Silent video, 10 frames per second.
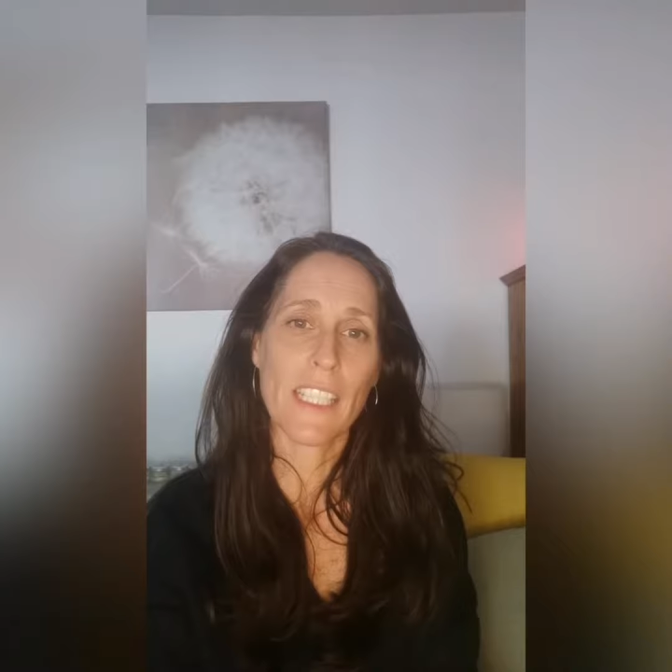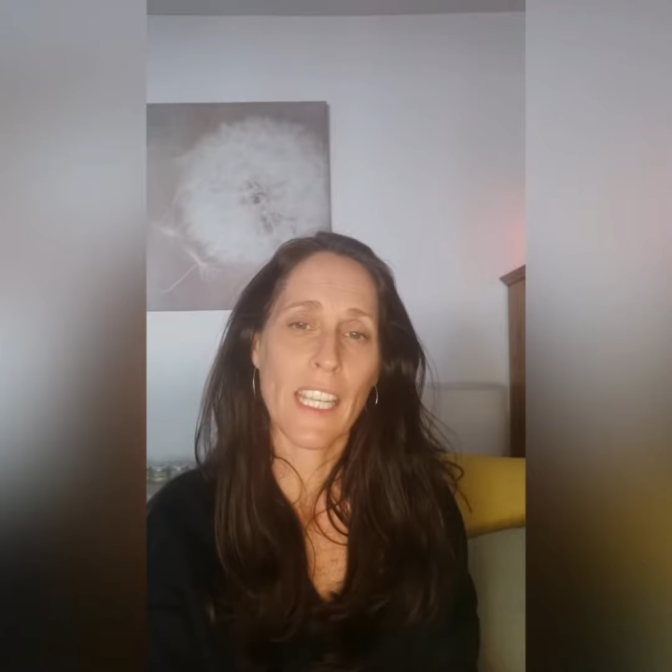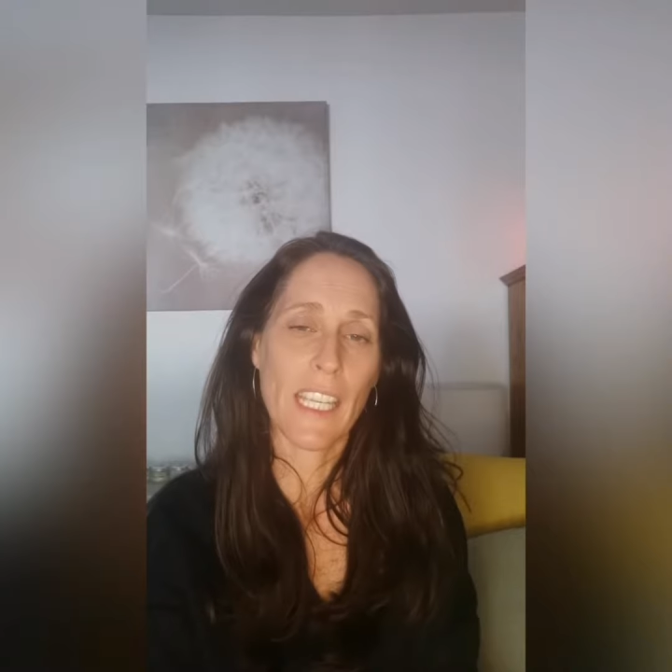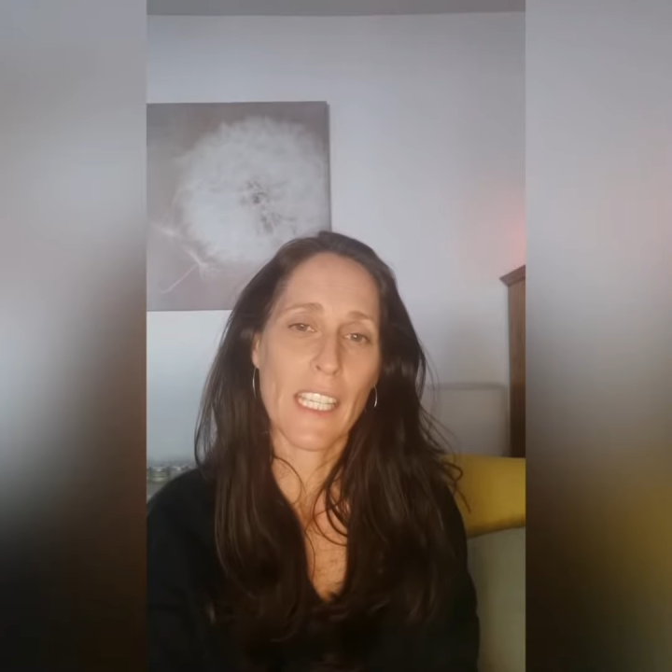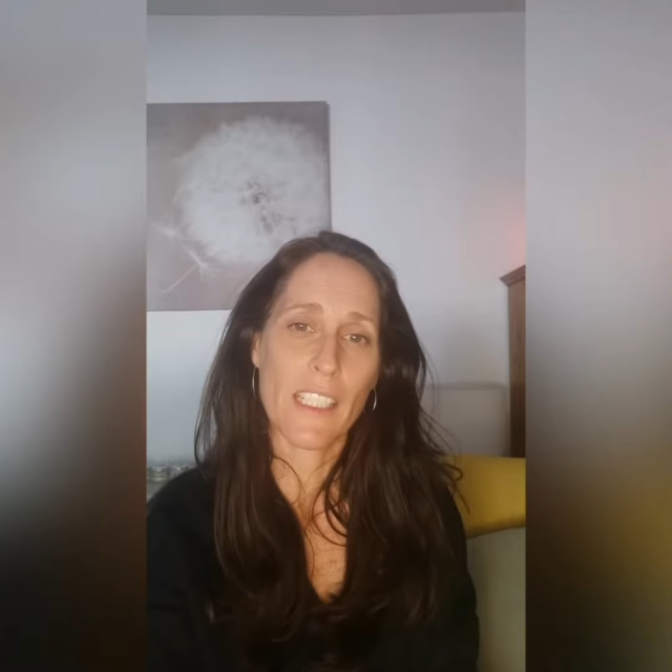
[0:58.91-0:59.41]

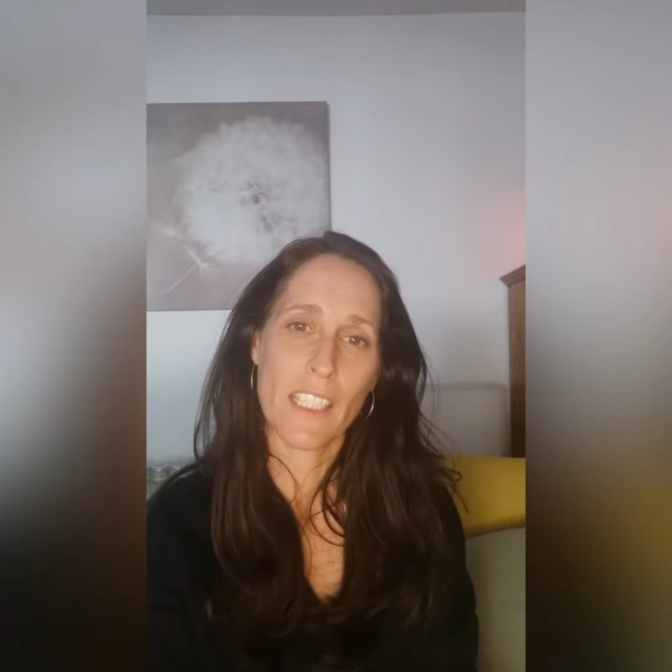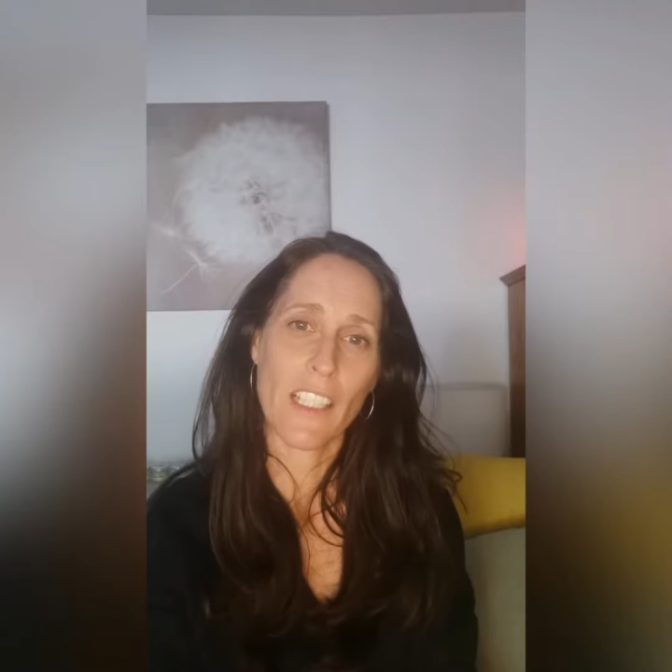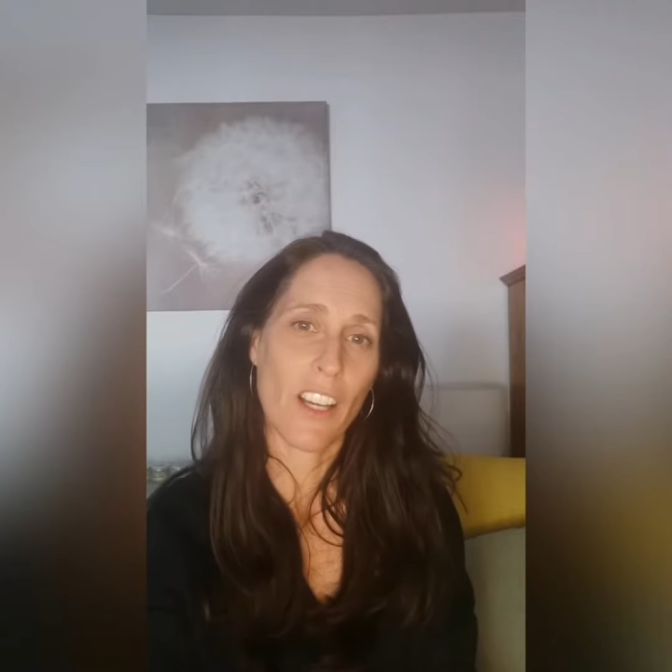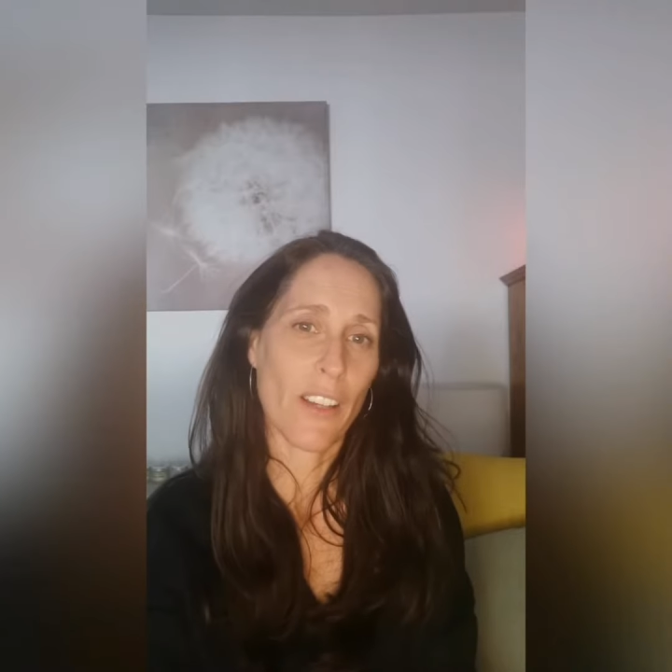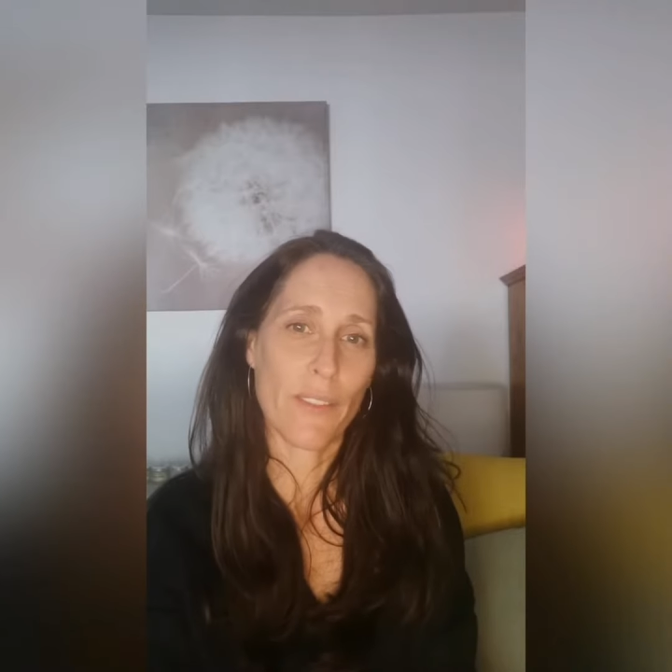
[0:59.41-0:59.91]
key to
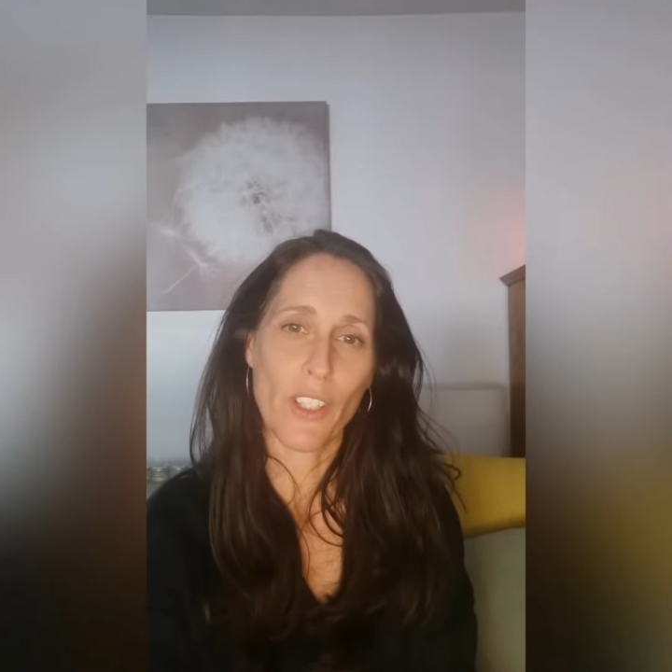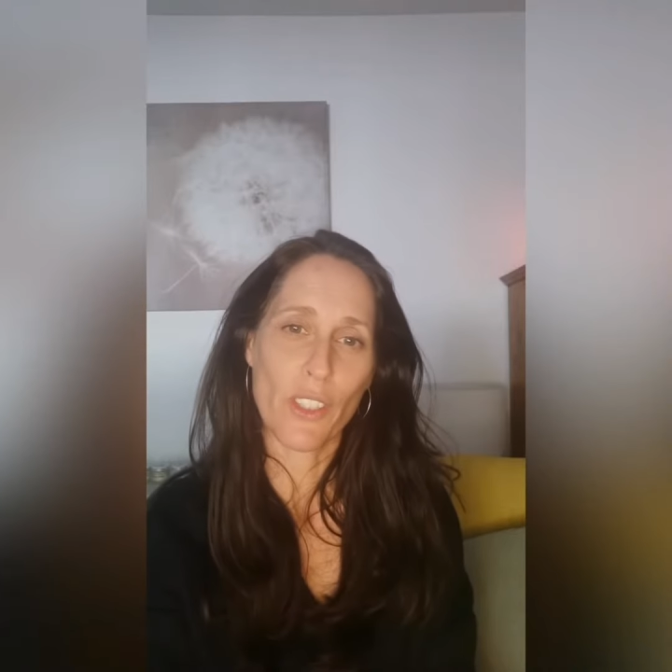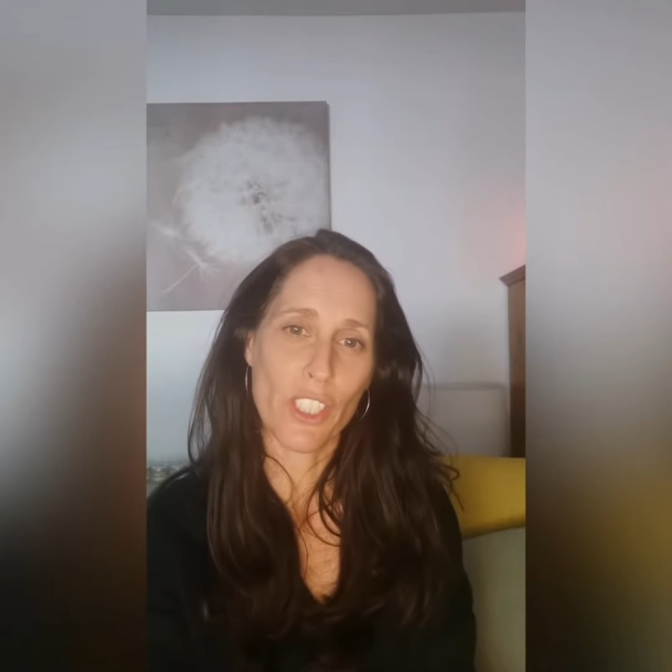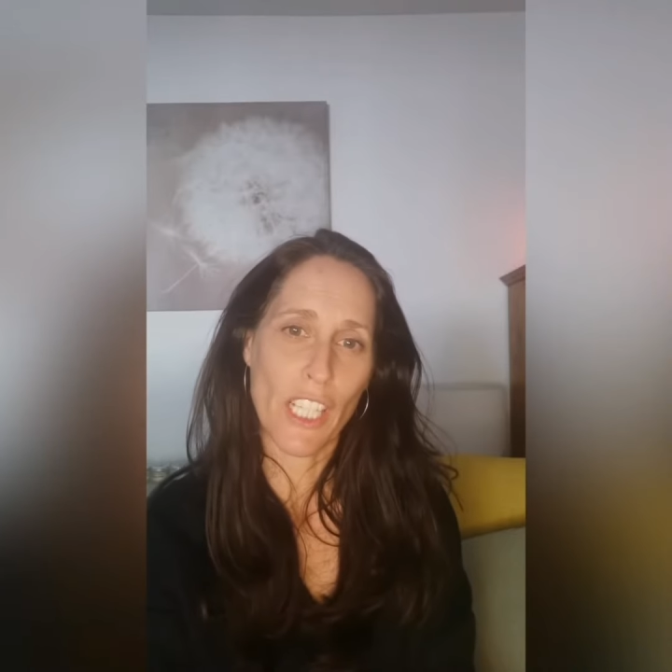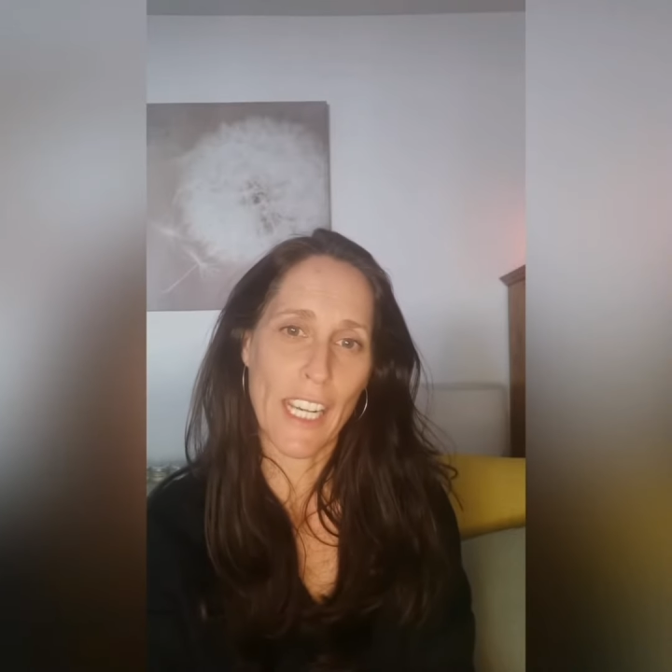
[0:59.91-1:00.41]

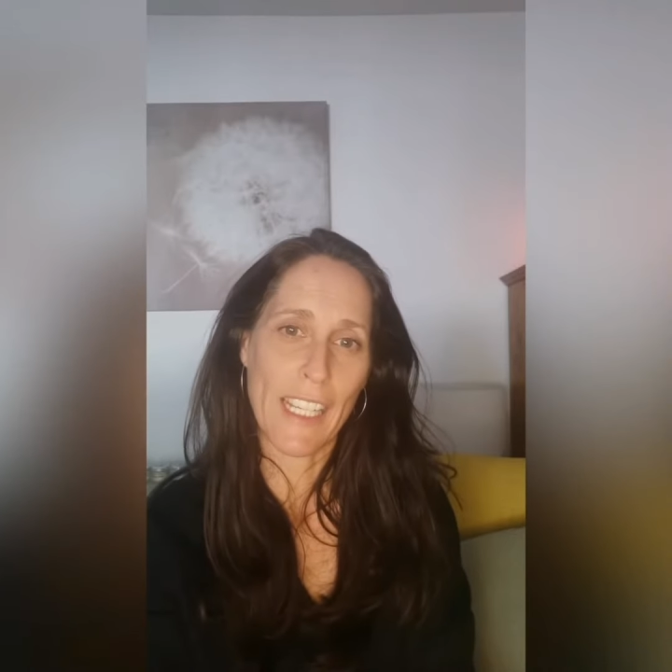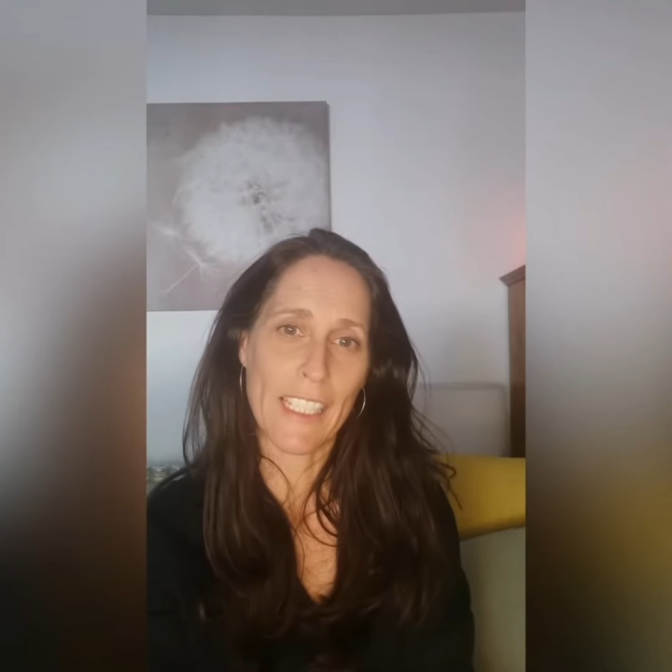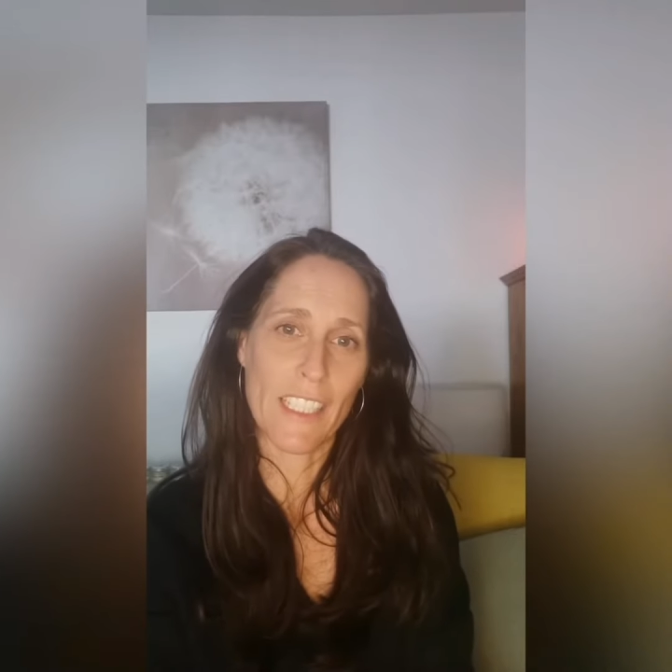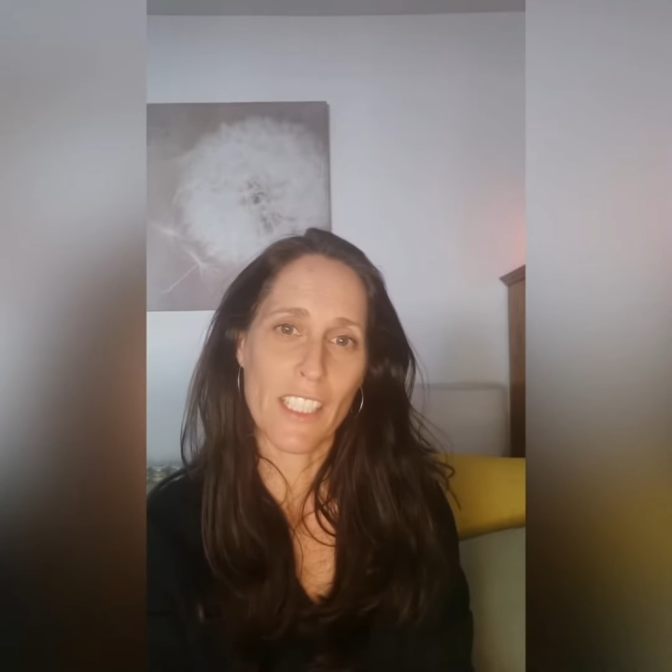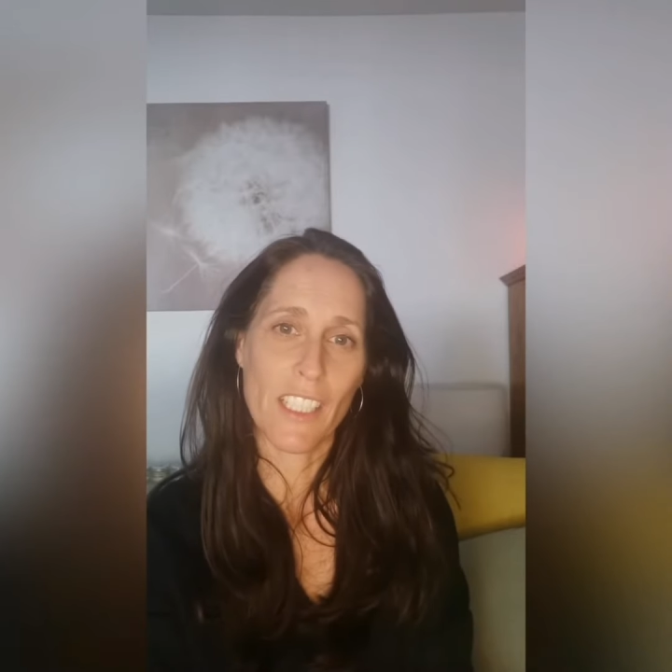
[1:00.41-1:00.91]
lifelong
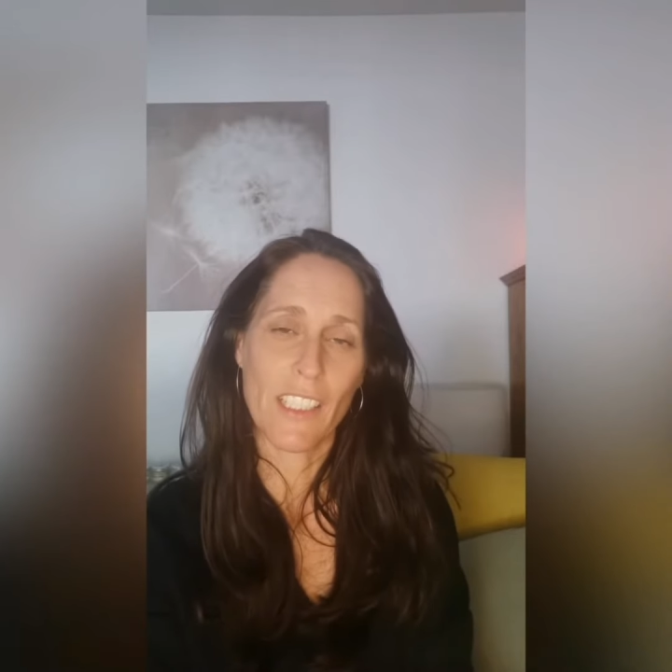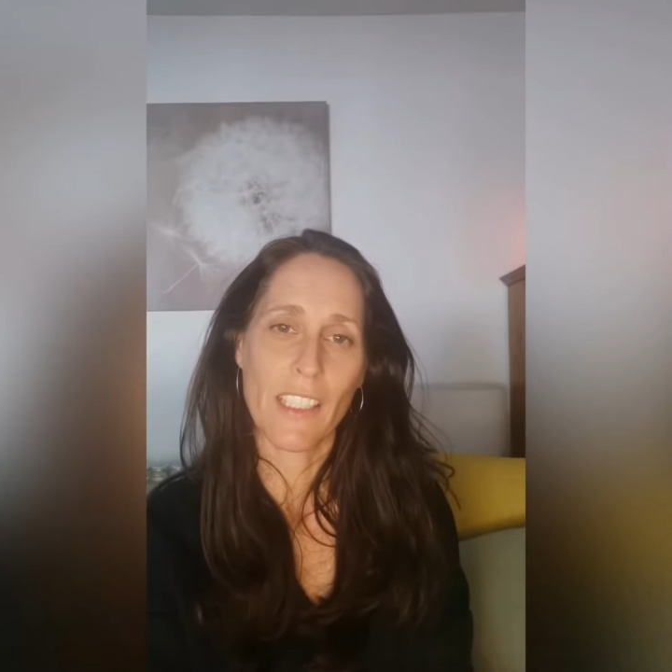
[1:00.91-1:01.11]
change.